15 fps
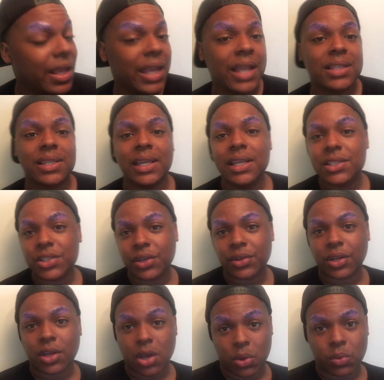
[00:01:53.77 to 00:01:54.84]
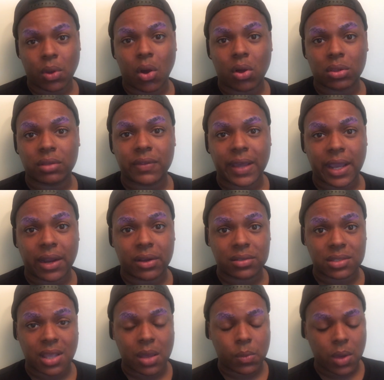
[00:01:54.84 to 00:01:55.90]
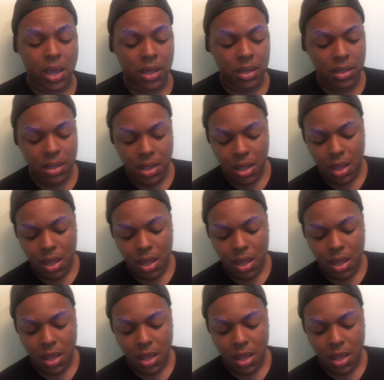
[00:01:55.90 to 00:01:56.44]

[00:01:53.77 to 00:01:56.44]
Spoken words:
and it's easier to coat all of the hairs that way.